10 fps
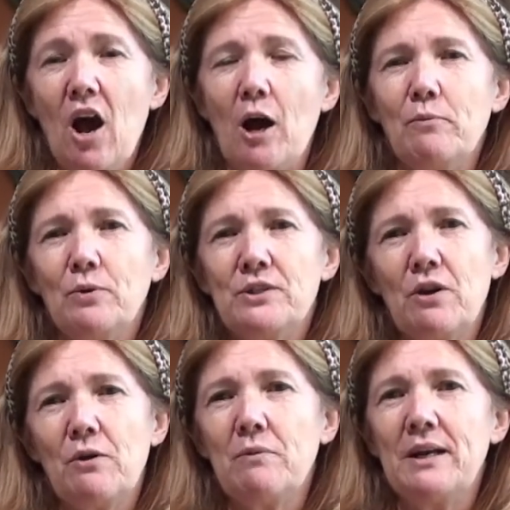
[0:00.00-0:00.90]
I'm
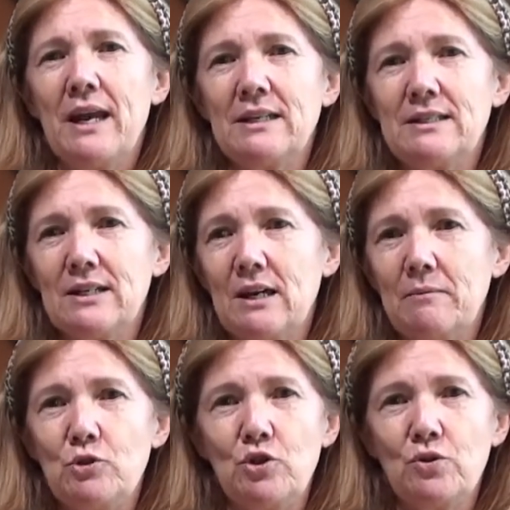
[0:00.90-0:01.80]
also in my next
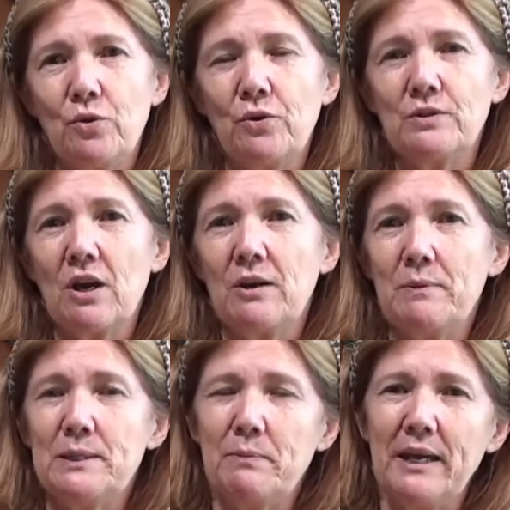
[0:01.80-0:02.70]
tutorial going to be
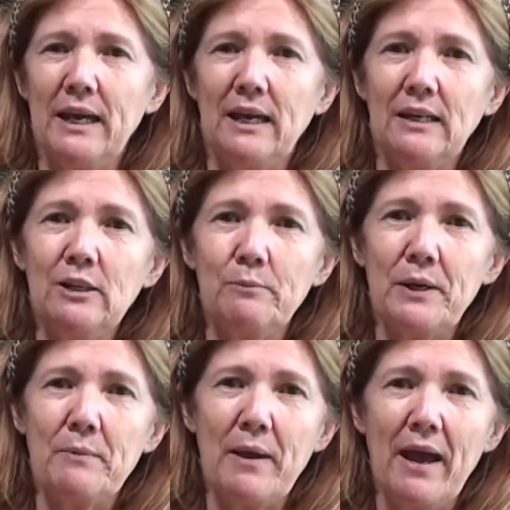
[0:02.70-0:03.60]
speaking a little bit
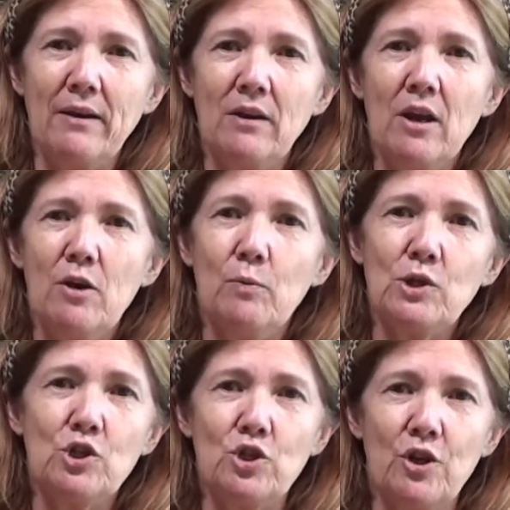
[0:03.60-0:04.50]
about
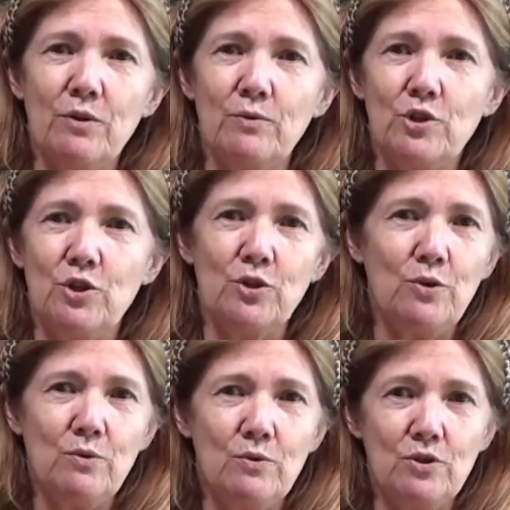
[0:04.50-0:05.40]
which journal
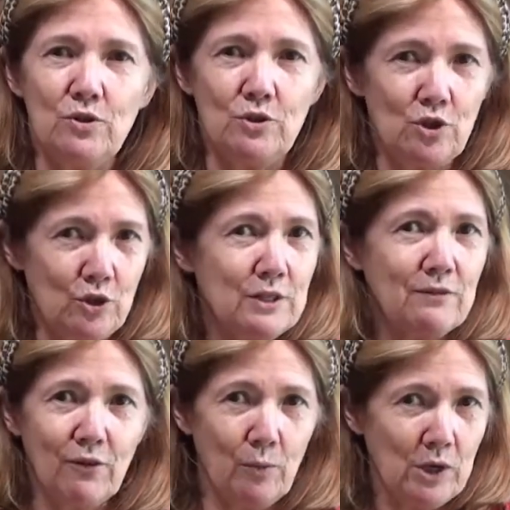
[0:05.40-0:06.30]
to choose
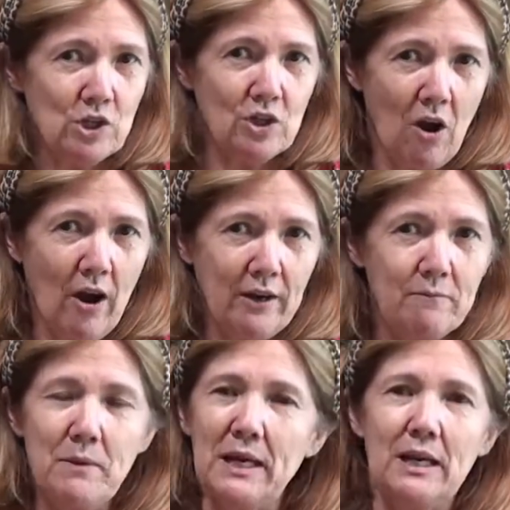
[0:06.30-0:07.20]
for which kind of
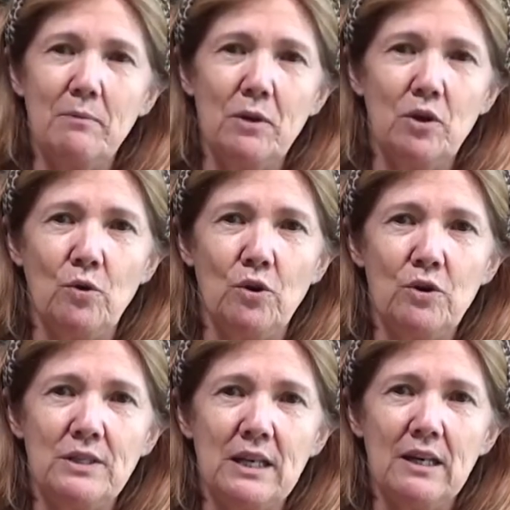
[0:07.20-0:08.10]
medium that you're
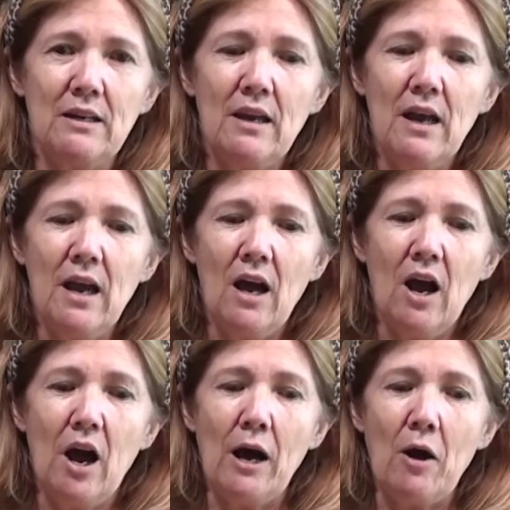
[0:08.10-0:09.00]
using.
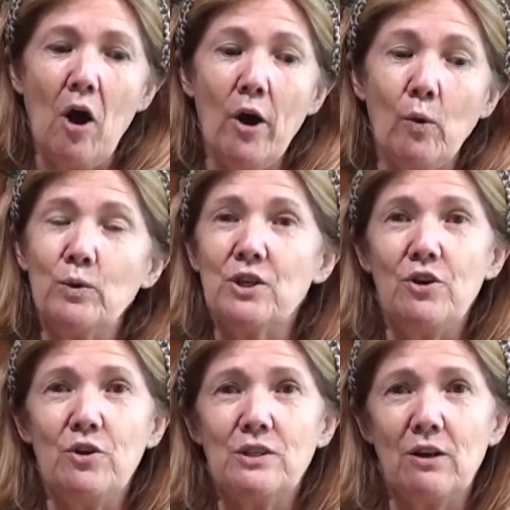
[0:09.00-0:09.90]
I also
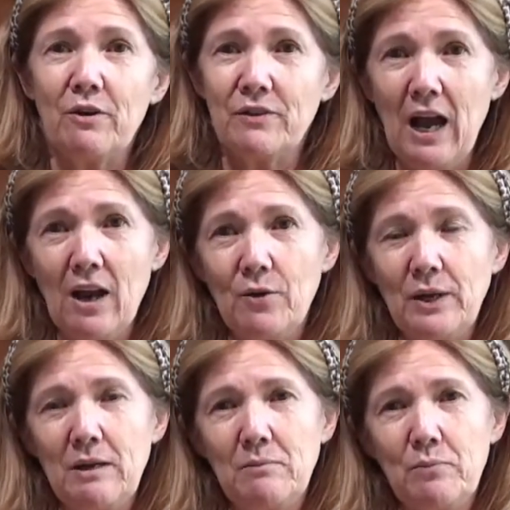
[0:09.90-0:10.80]
use a lot of colouring
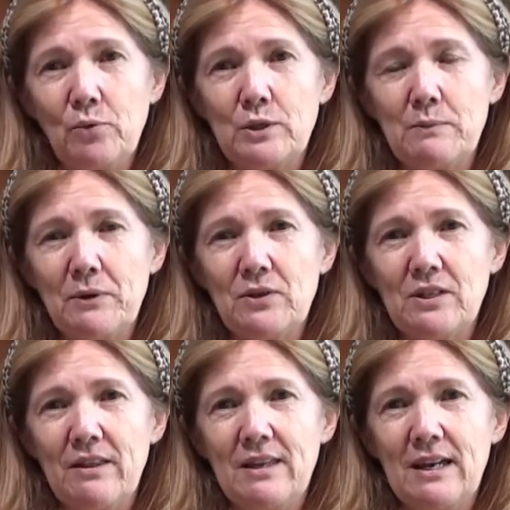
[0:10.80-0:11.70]
in books because
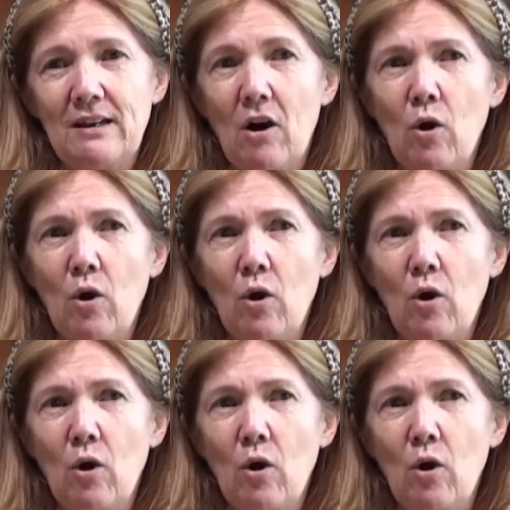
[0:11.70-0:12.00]
I think